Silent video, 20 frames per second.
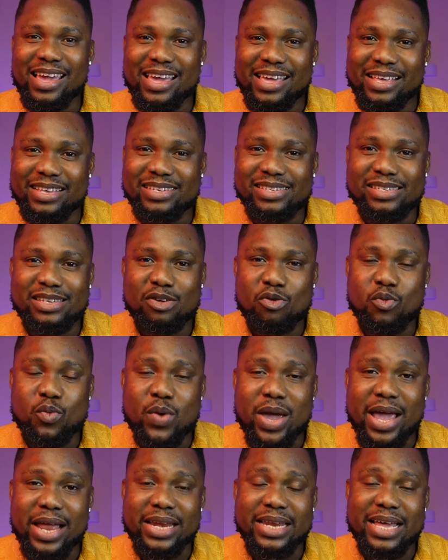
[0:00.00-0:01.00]
is
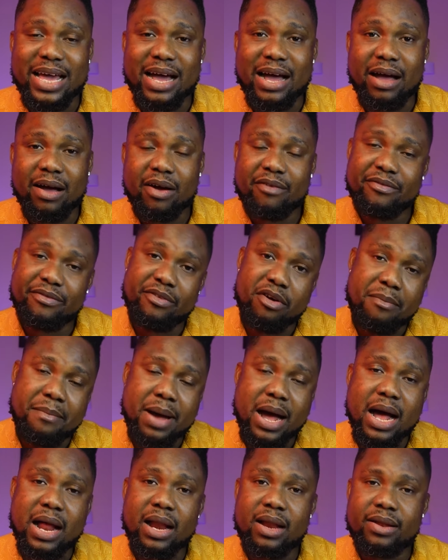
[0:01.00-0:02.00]
where their
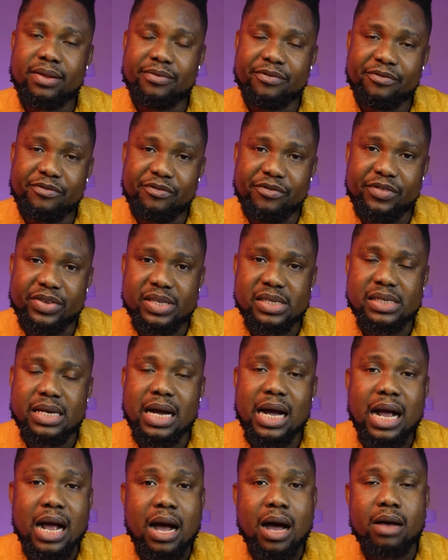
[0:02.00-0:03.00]
formal
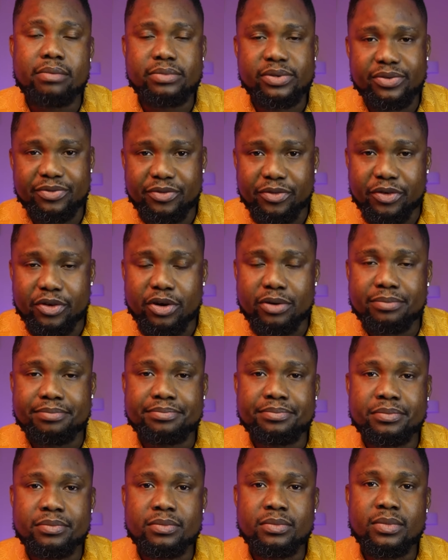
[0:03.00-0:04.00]
visa comes
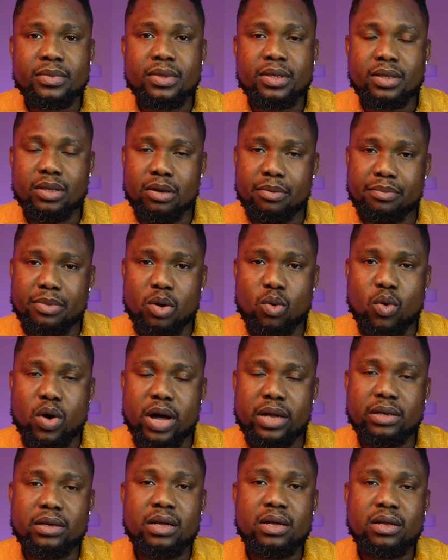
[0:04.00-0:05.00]
from, number
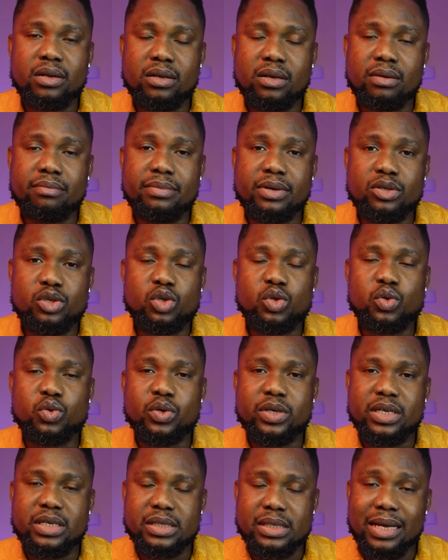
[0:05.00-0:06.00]
one. Number
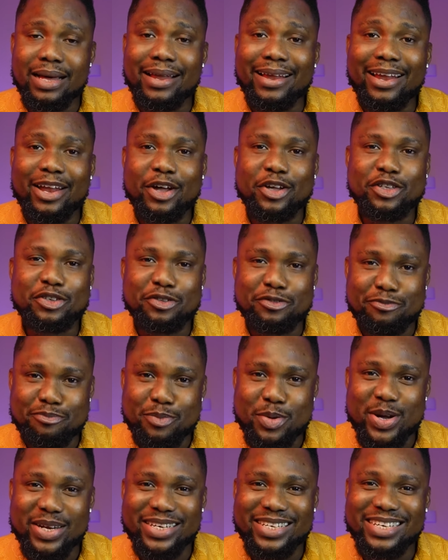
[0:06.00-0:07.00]
two is a lot of
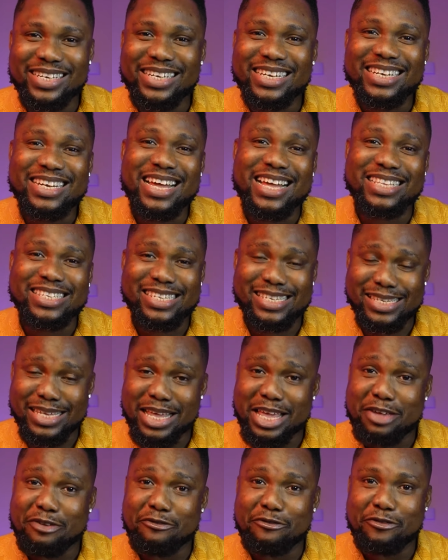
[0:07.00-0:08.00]
money that is
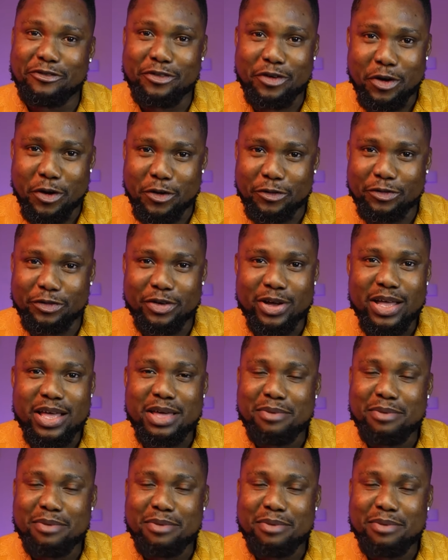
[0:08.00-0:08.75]
involved